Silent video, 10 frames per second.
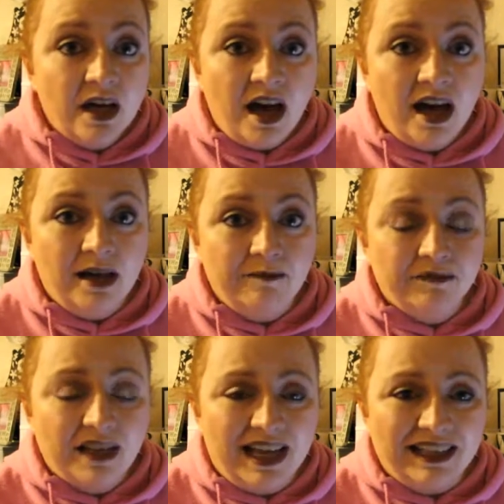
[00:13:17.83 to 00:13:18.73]

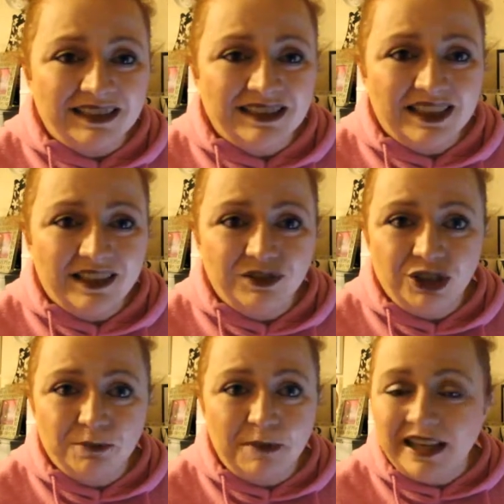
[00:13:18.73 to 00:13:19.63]
Um, and if
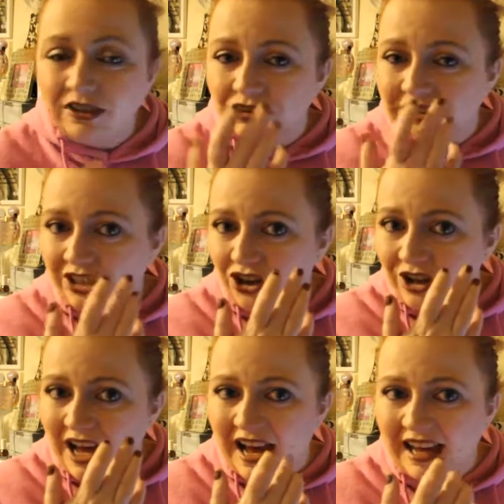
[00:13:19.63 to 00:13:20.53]
you bake under
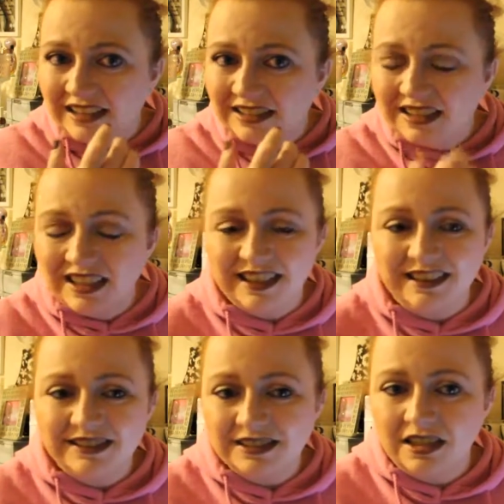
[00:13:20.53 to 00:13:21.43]
your eyes,
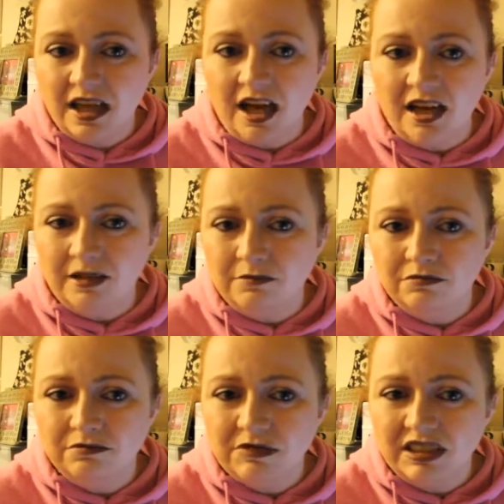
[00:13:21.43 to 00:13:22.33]
it um,